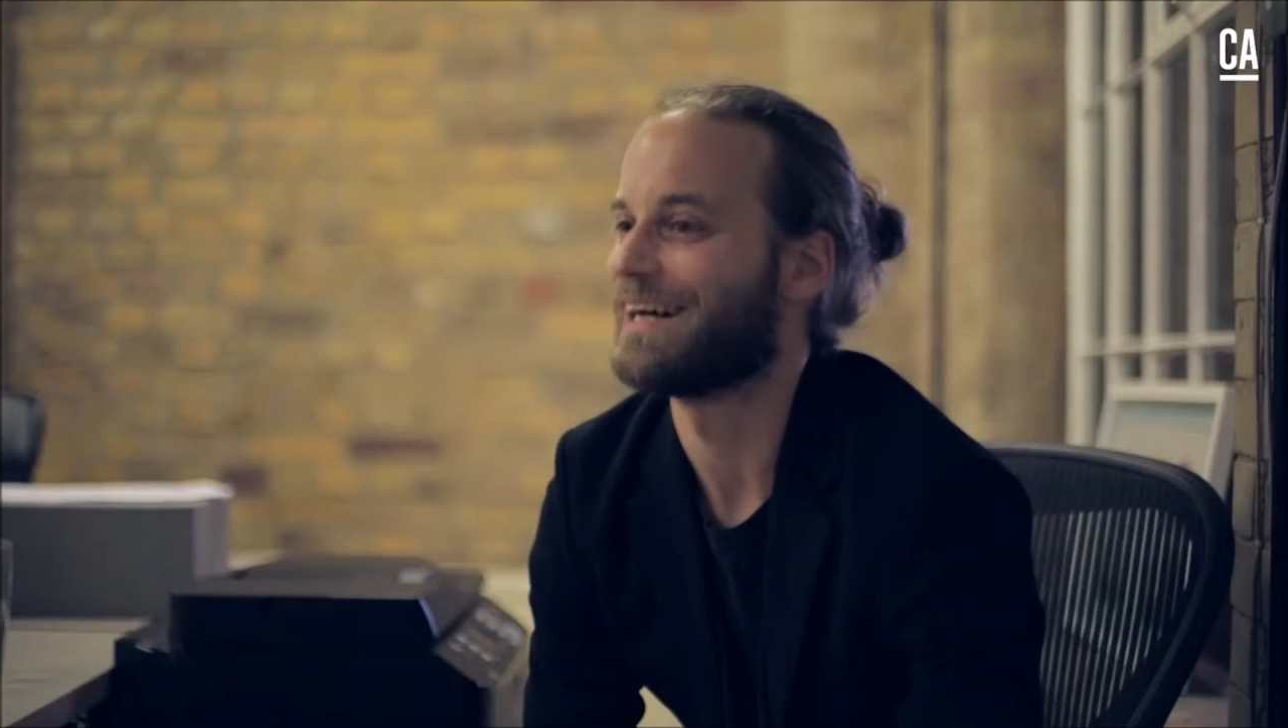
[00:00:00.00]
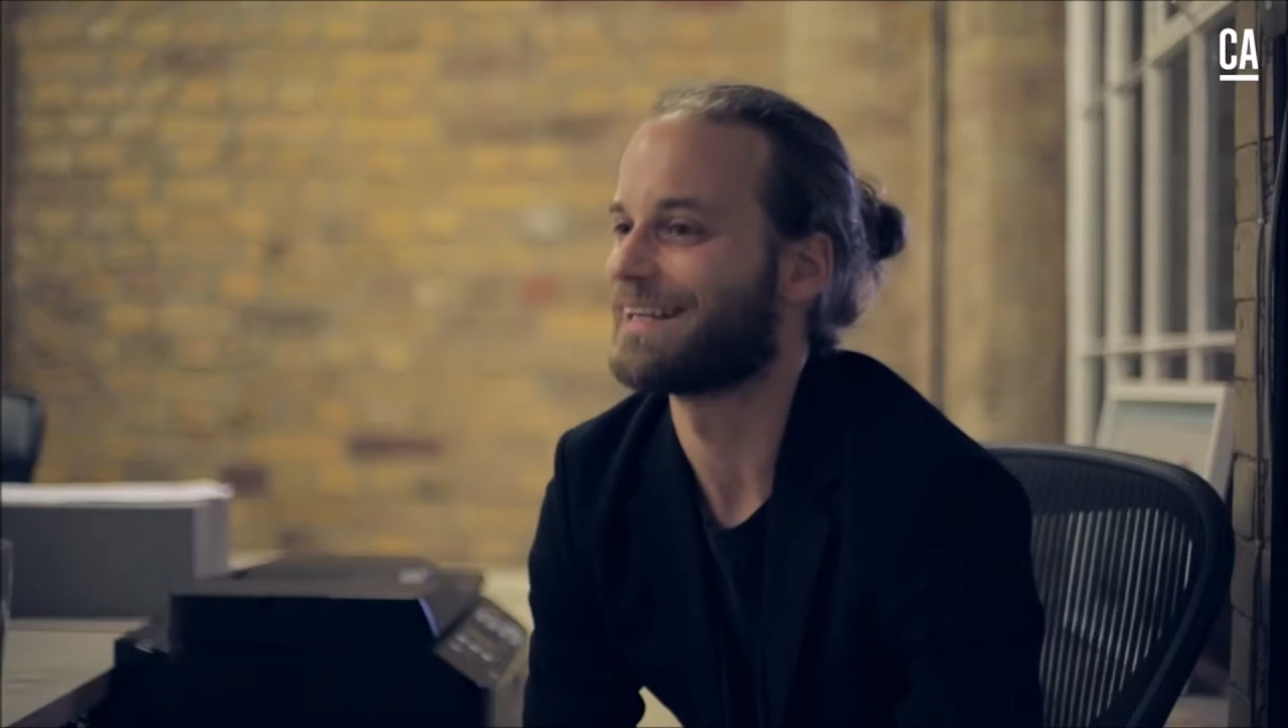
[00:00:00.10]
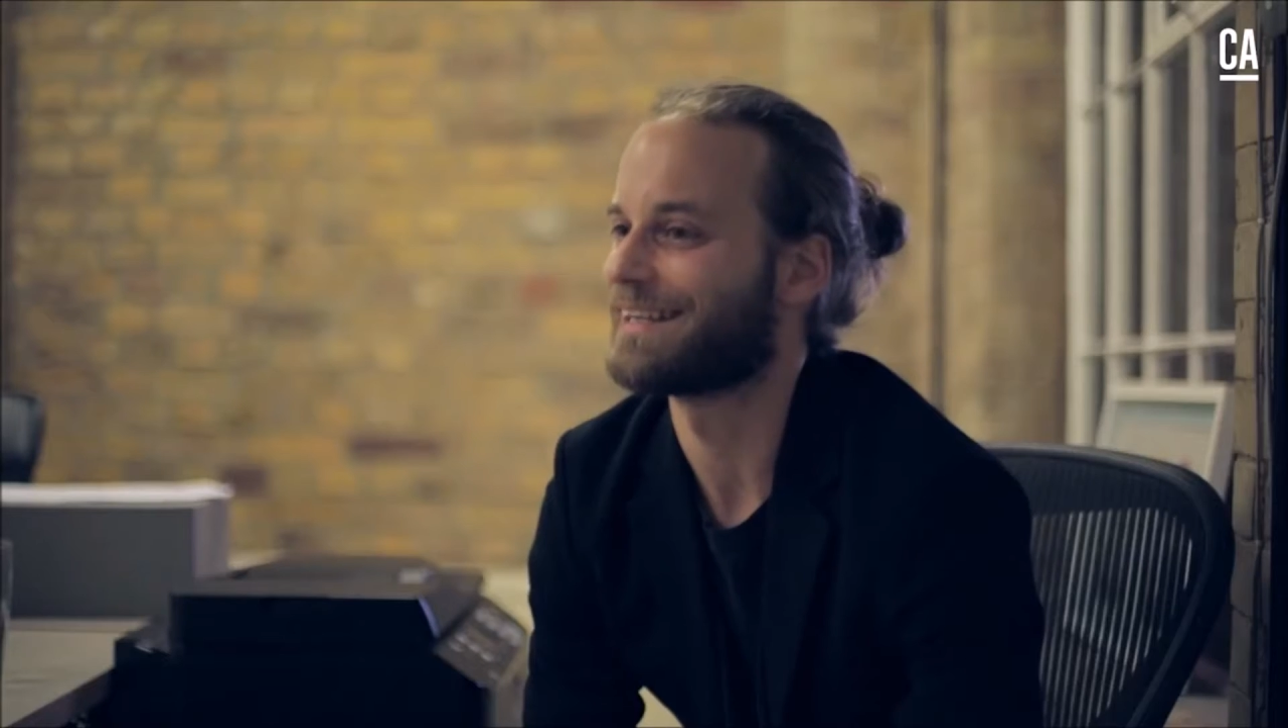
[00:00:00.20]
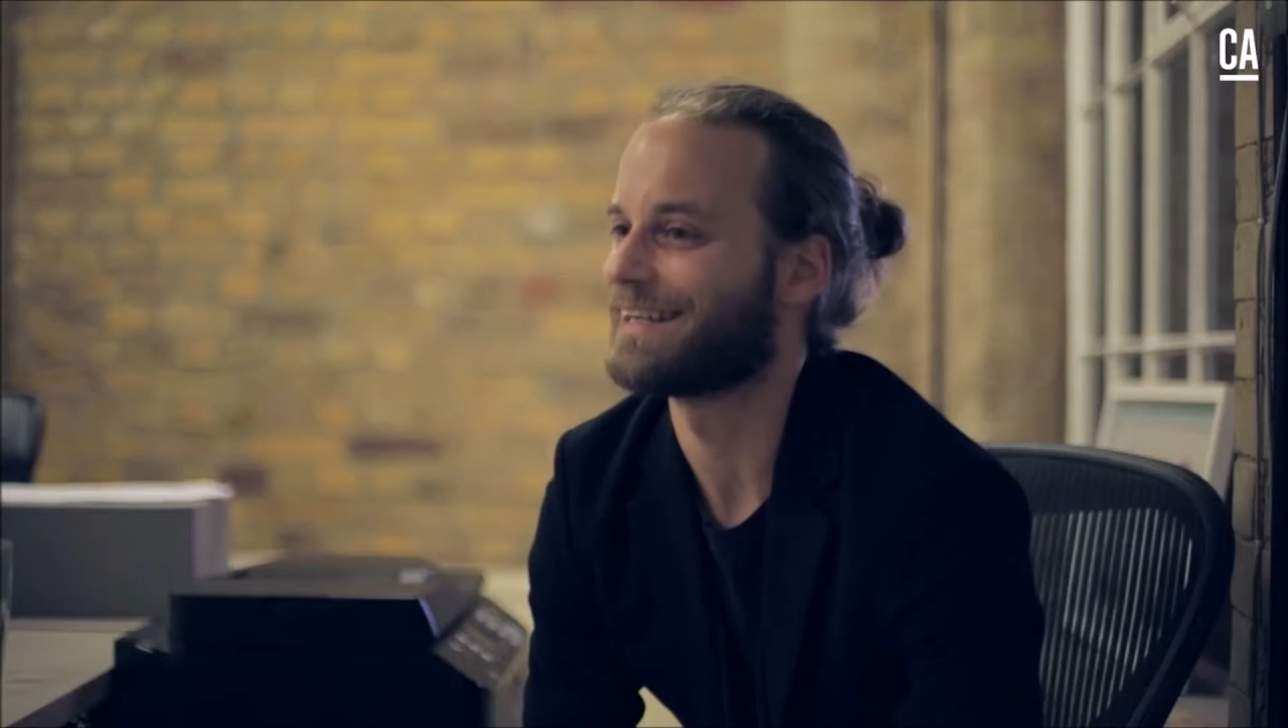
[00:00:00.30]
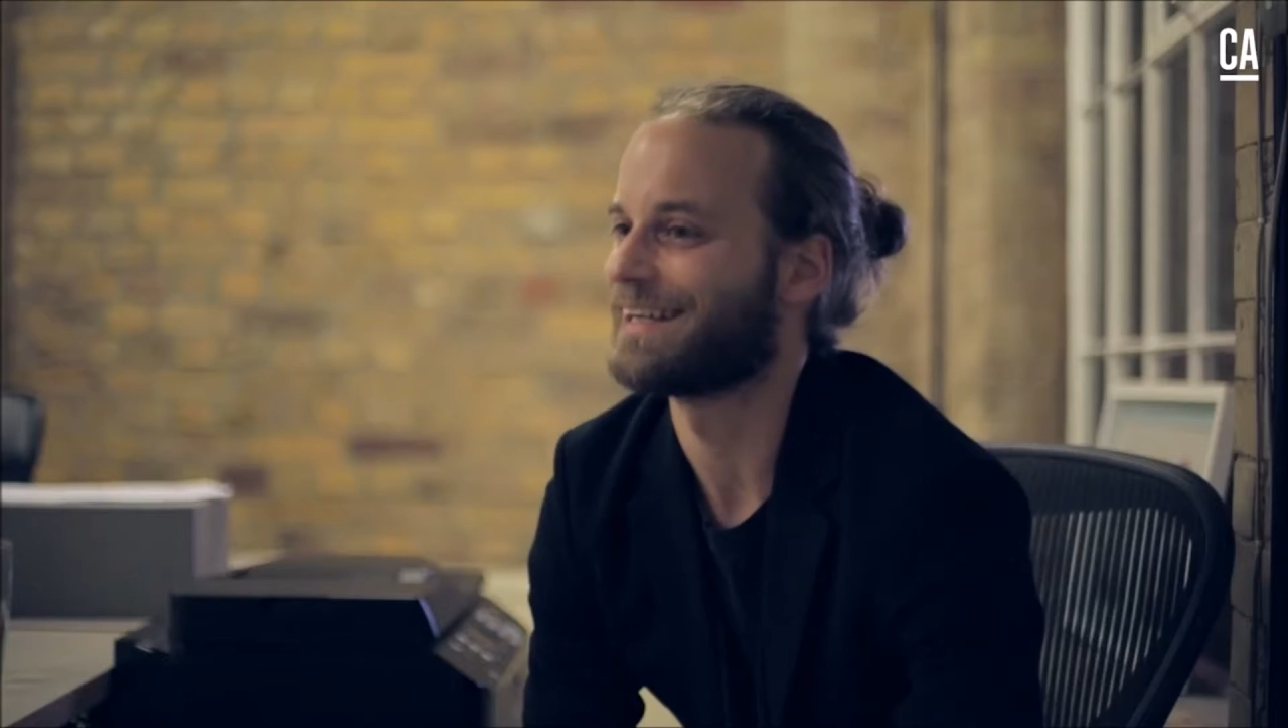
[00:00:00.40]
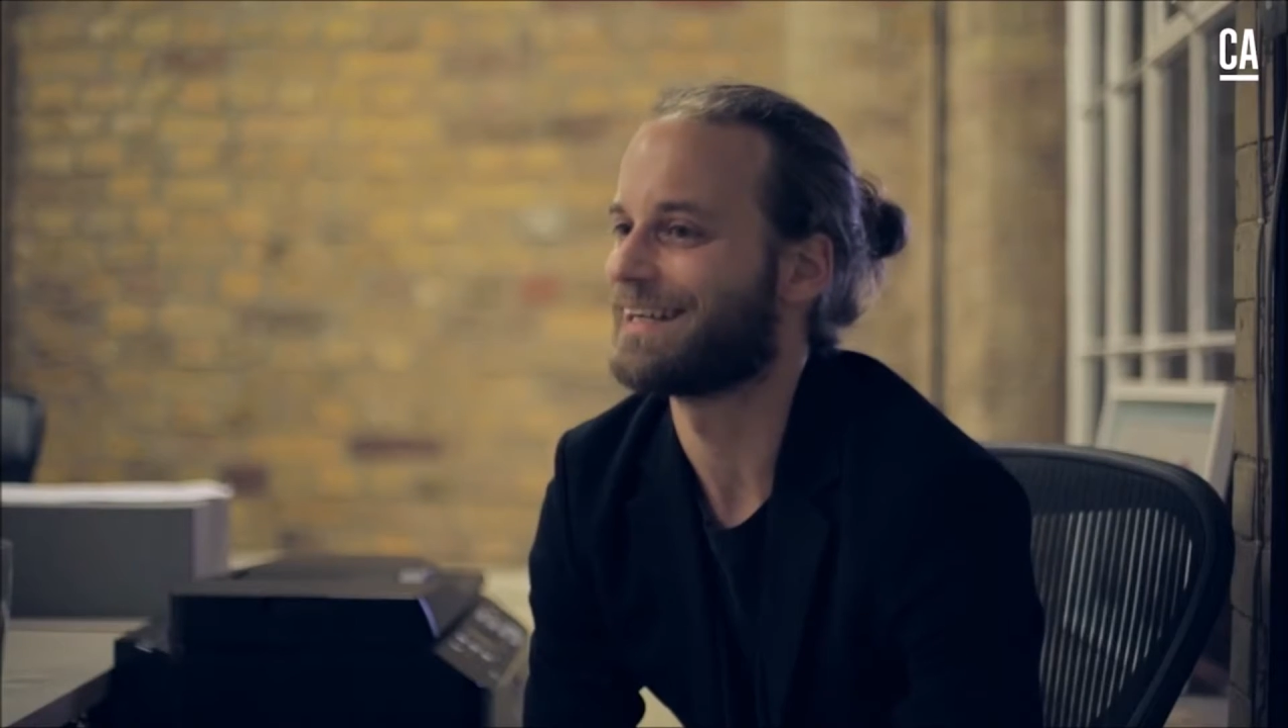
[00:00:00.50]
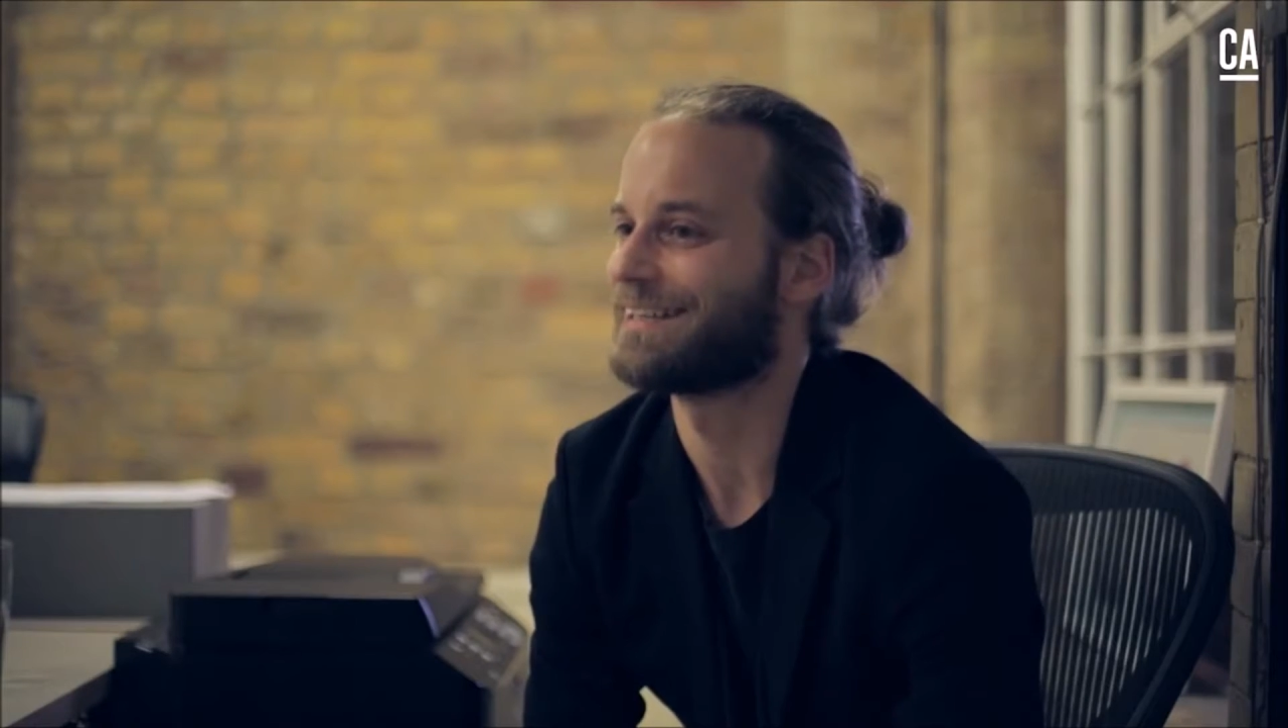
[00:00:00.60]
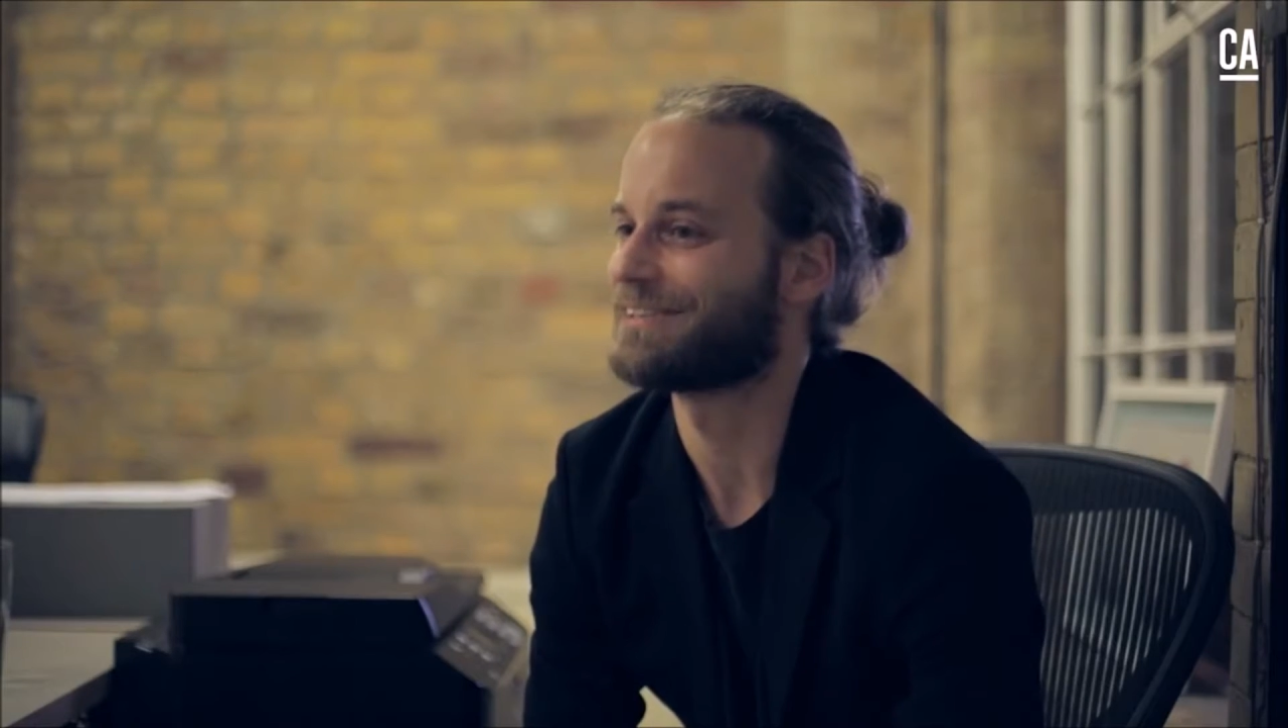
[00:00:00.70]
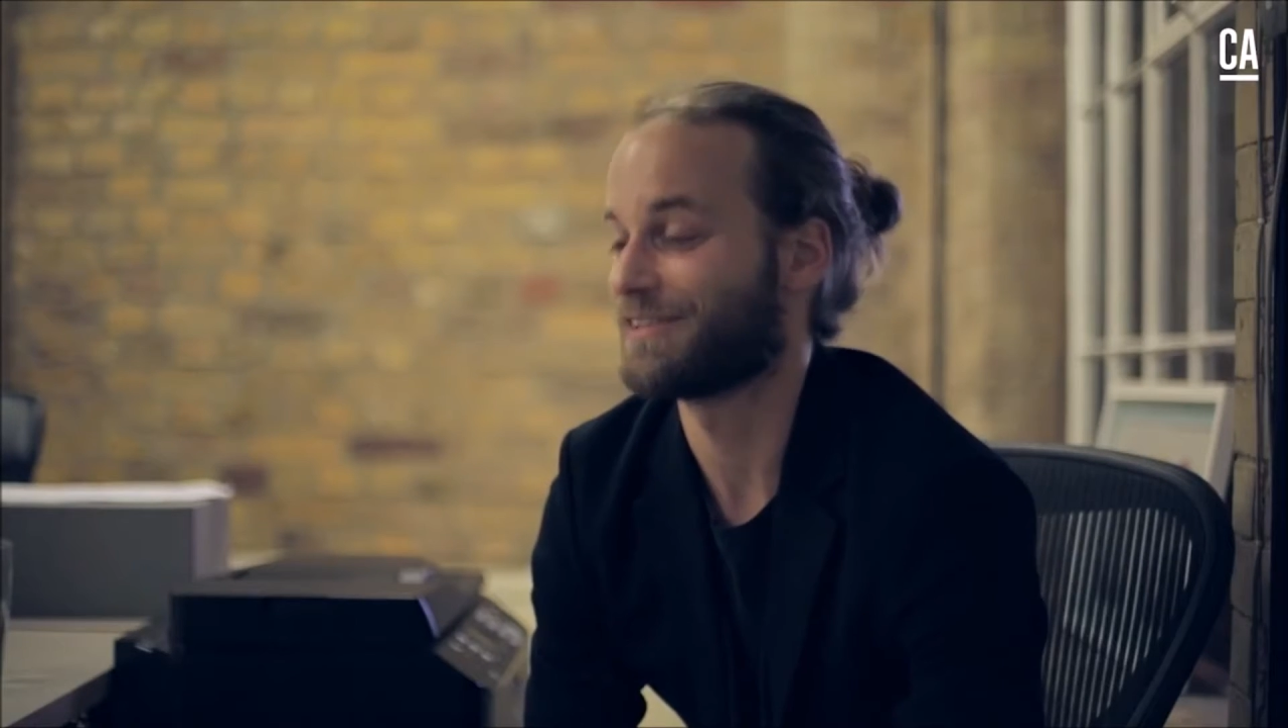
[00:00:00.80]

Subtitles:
And then,